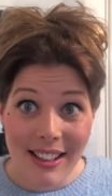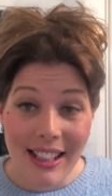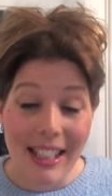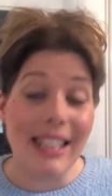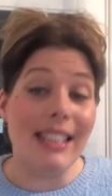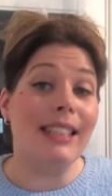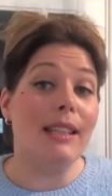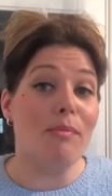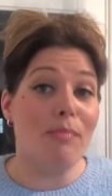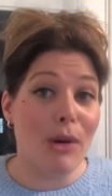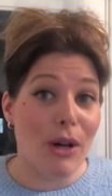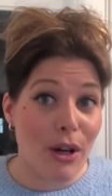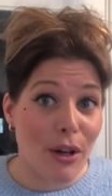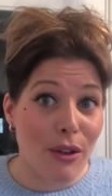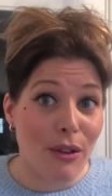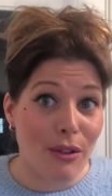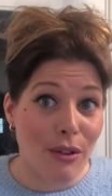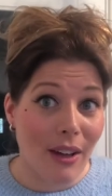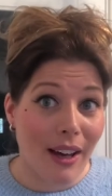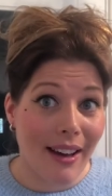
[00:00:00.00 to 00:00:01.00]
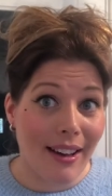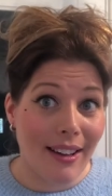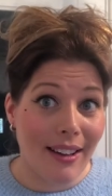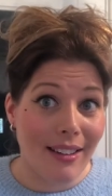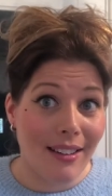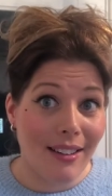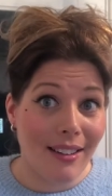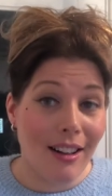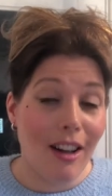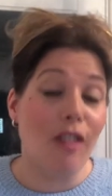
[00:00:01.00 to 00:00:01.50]
is the birthday
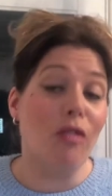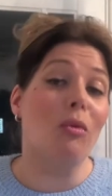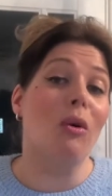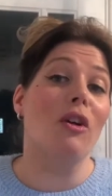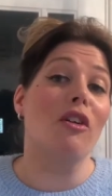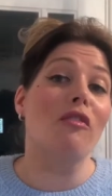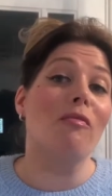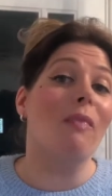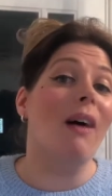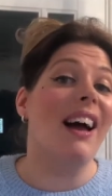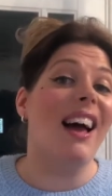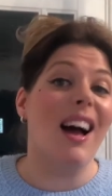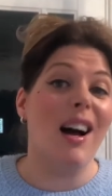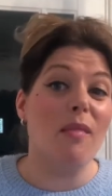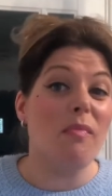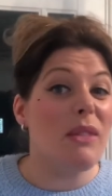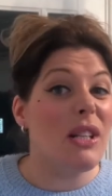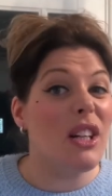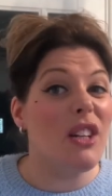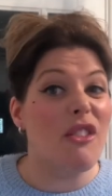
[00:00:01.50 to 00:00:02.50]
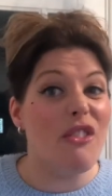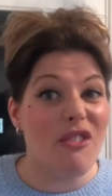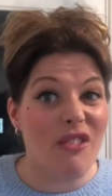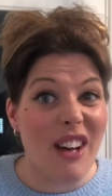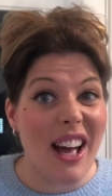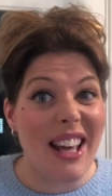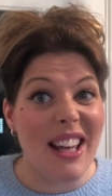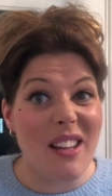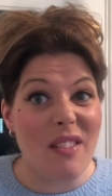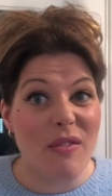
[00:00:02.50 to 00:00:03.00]
of one of my absolute
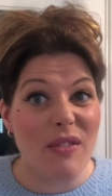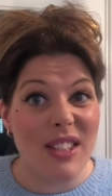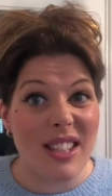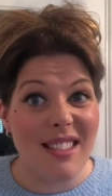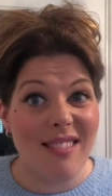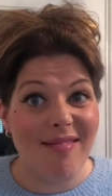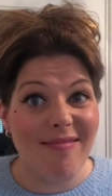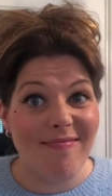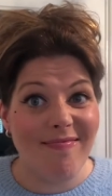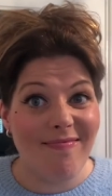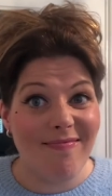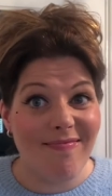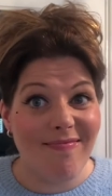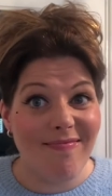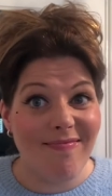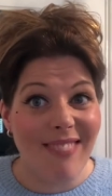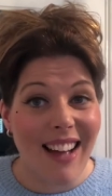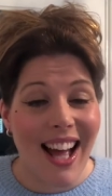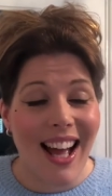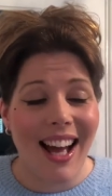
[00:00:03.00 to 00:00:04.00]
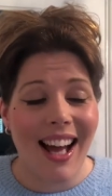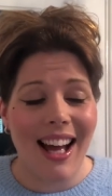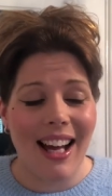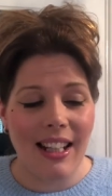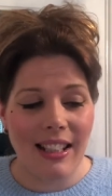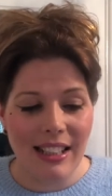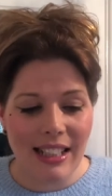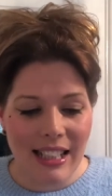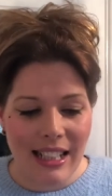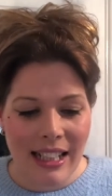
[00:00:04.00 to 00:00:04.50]
faves.
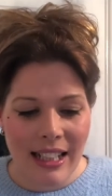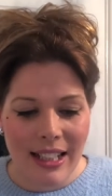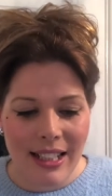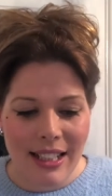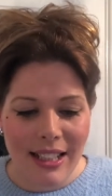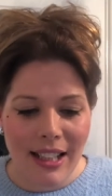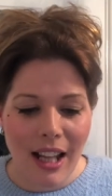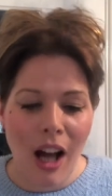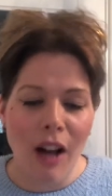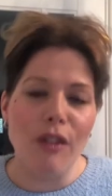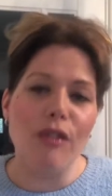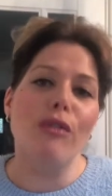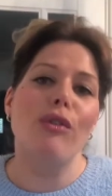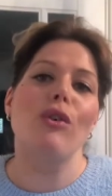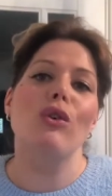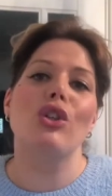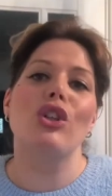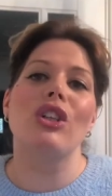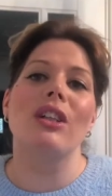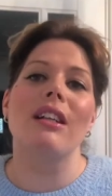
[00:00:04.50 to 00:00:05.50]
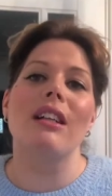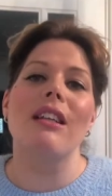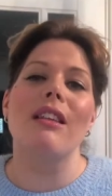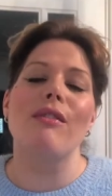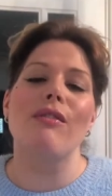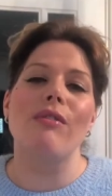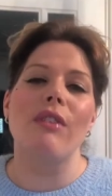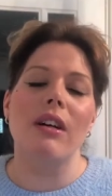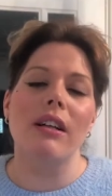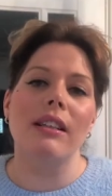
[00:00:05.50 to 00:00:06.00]
And it's unfortunately the
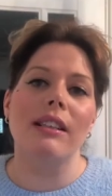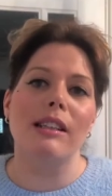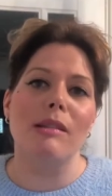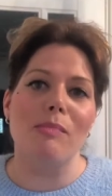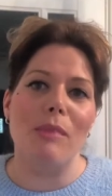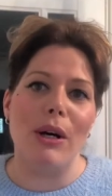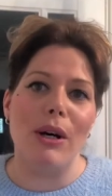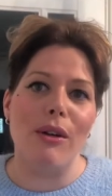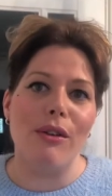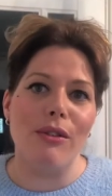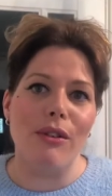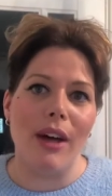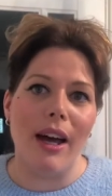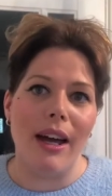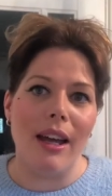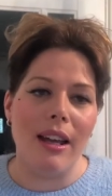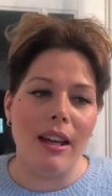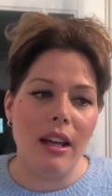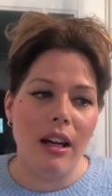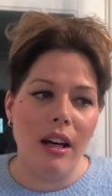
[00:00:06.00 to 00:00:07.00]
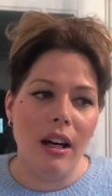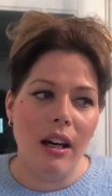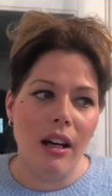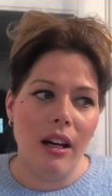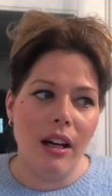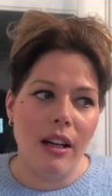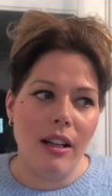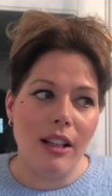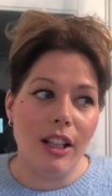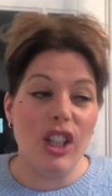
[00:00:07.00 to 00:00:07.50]
first birthday
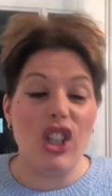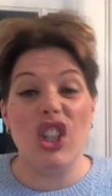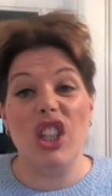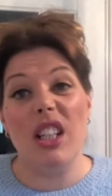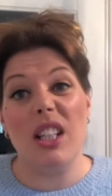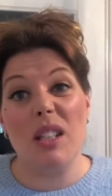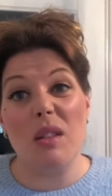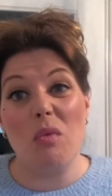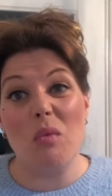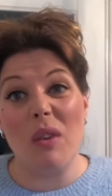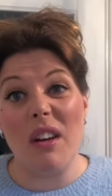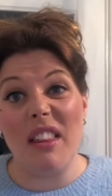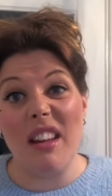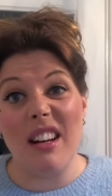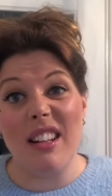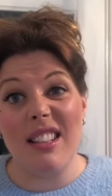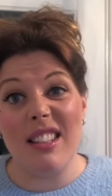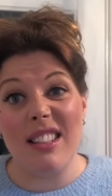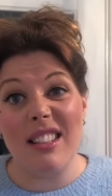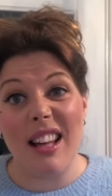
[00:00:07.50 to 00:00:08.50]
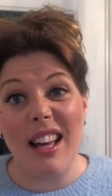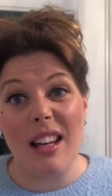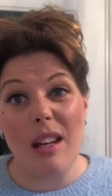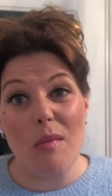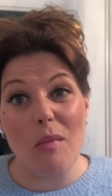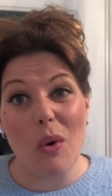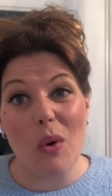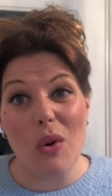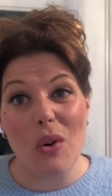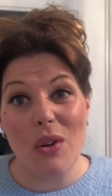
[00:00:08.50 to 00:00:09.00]
that she isn't with us
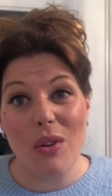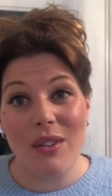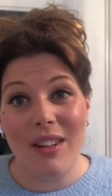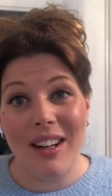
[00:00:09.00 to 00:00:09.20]
anymore.